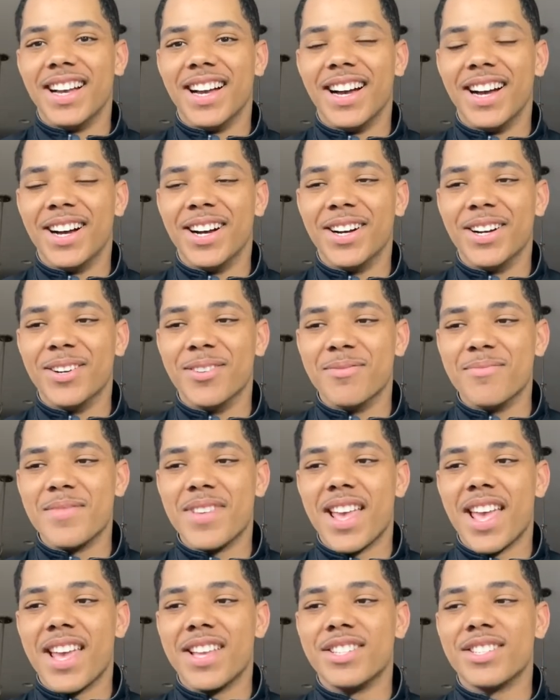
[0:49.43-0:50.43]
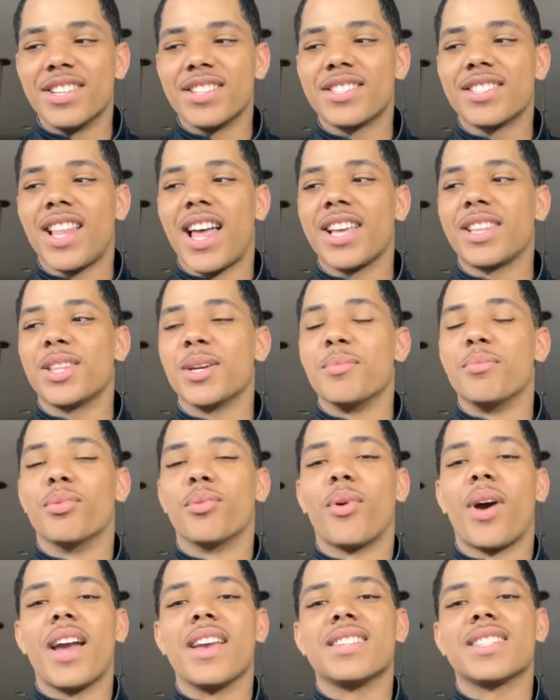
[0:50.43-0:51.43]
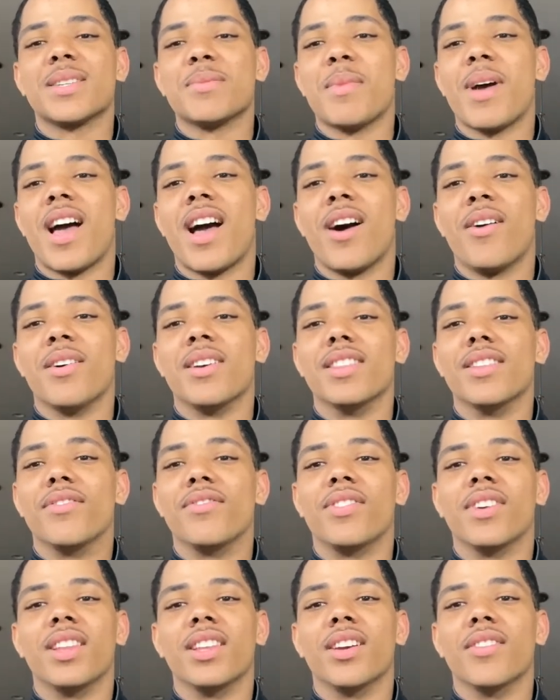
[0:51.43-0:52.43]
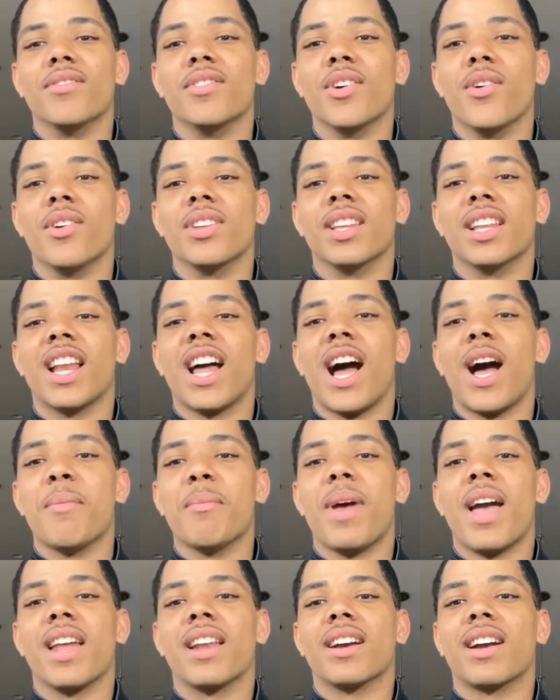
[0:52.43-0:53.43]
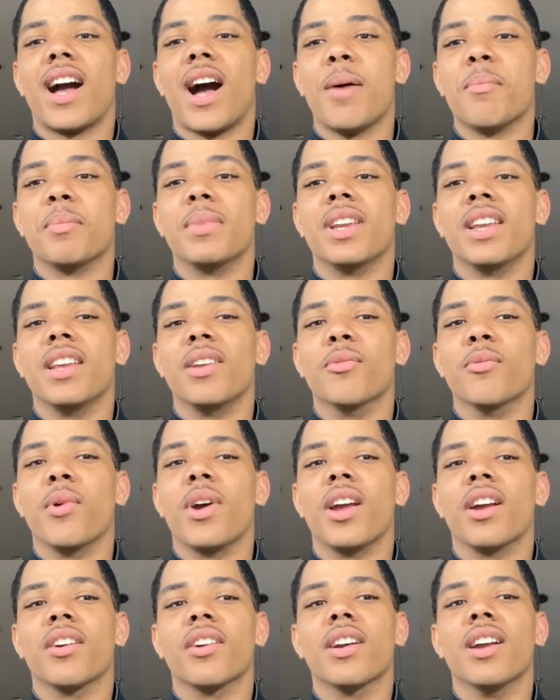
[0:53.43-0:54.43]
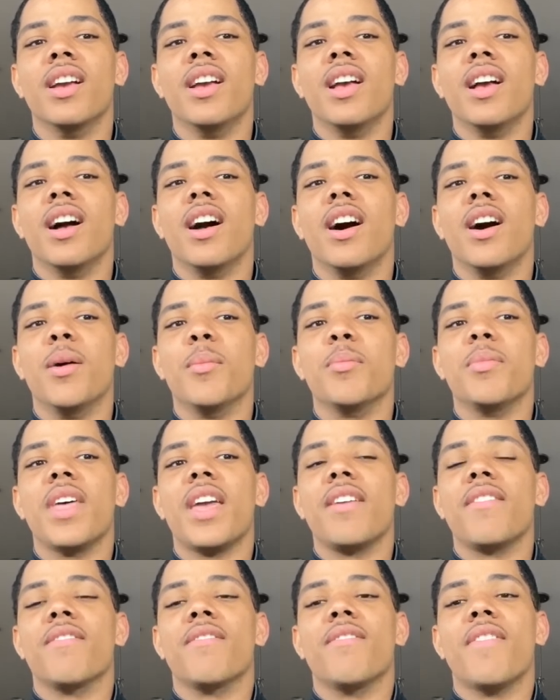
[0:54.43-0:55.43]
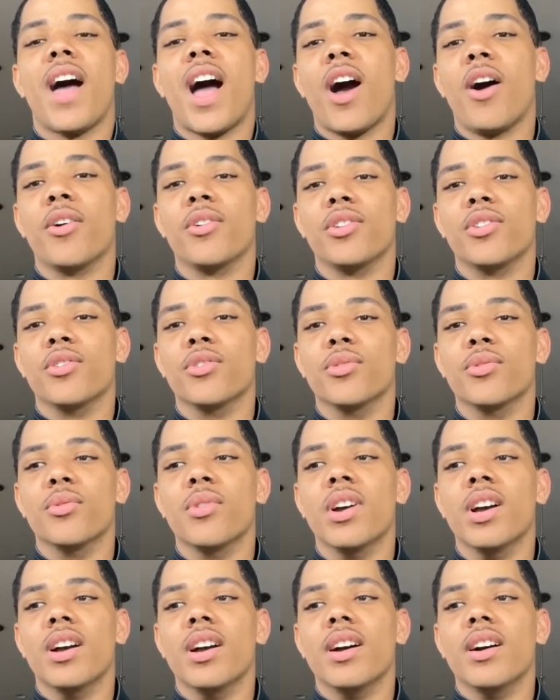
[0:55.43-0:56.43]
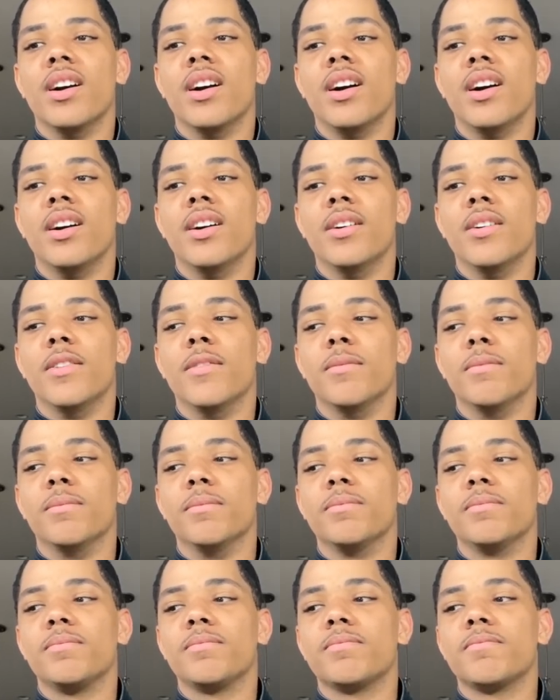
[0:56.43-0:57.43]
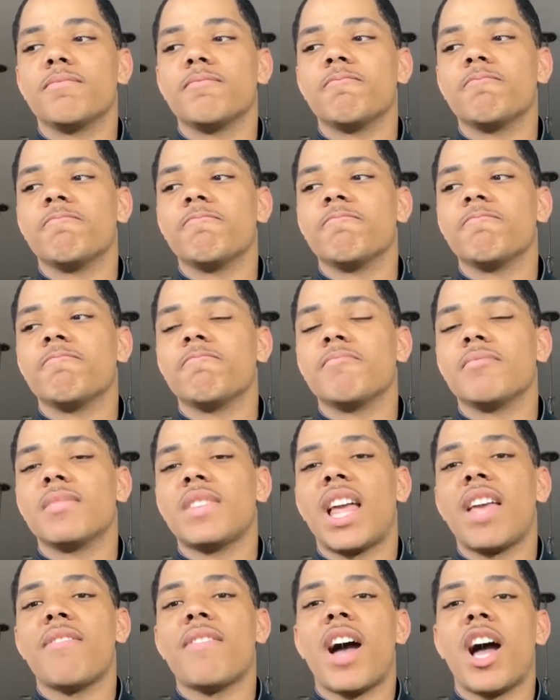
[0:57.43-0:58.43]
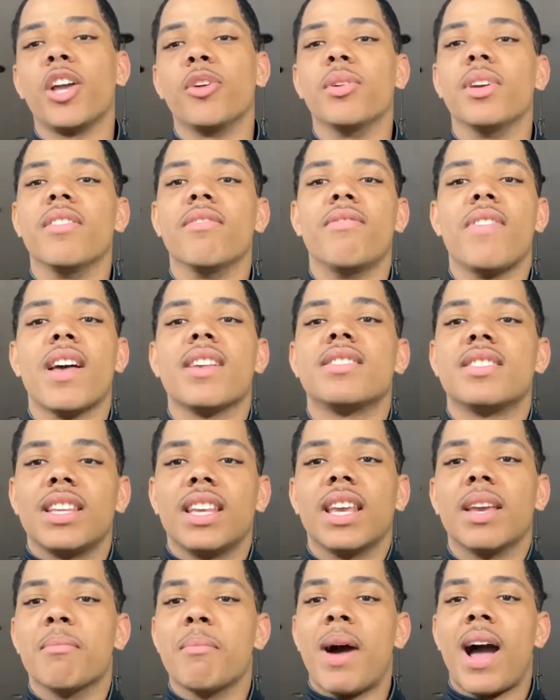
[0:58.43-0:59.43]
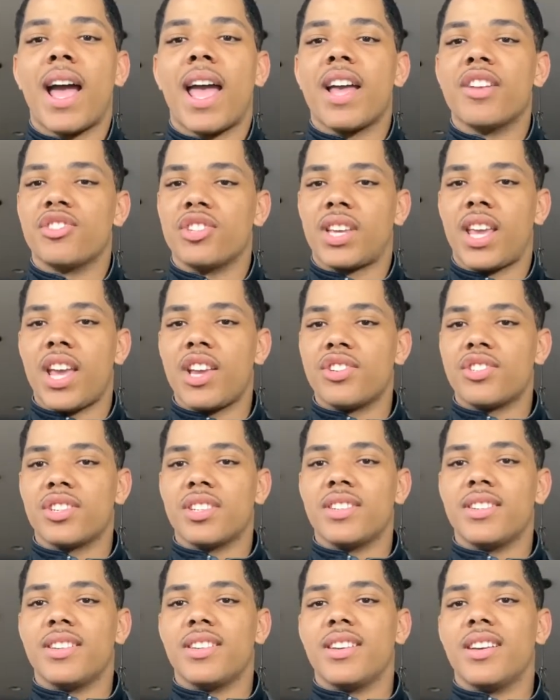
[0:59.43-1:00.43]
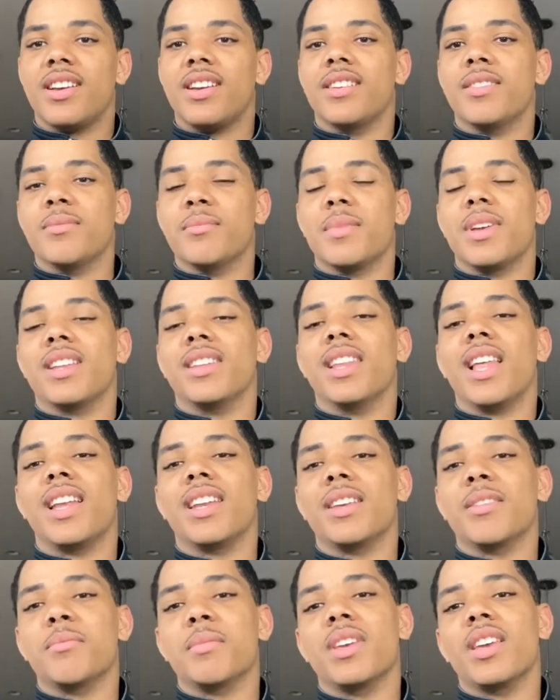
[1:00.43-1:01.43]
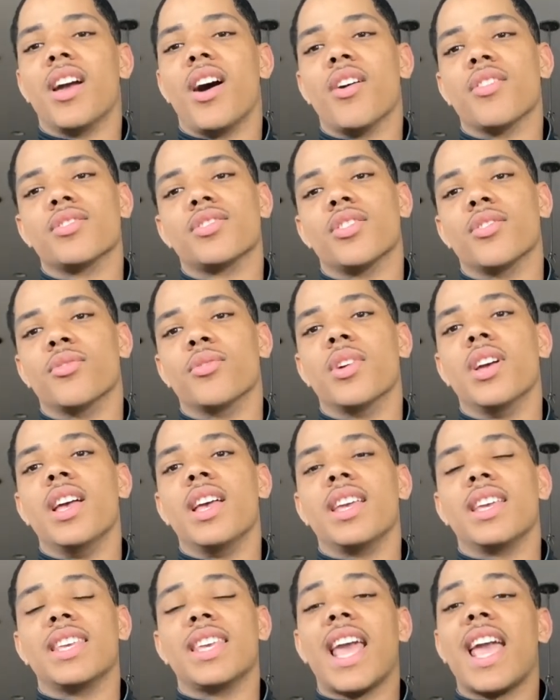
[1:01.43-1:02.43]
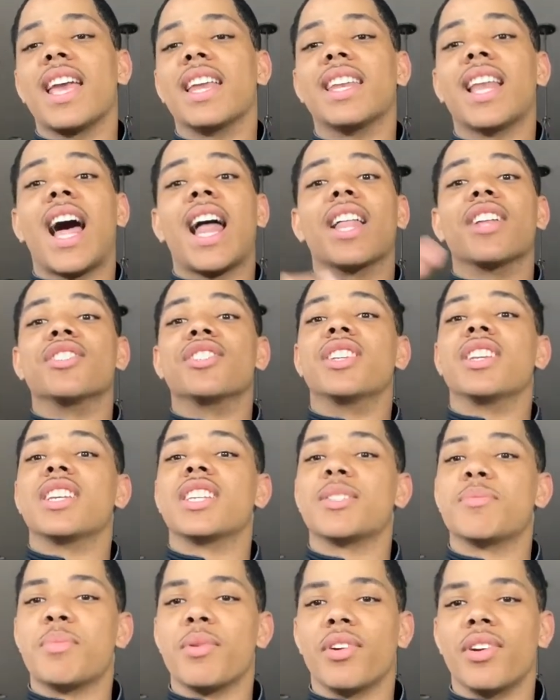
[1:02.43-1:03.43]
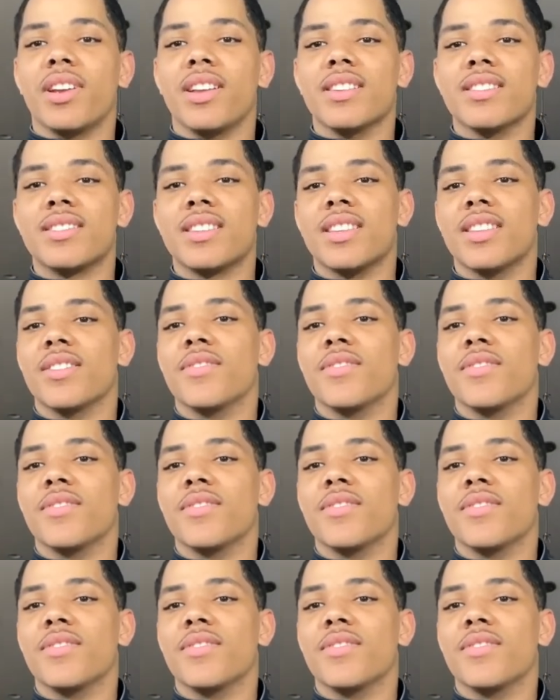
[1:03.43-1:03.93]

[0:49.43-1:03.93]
Um, and just like the bright smile and the feeling of knowing that I'm at a company where um, they value um, they value investing in my education um, and letting me also gain knowledge and experience in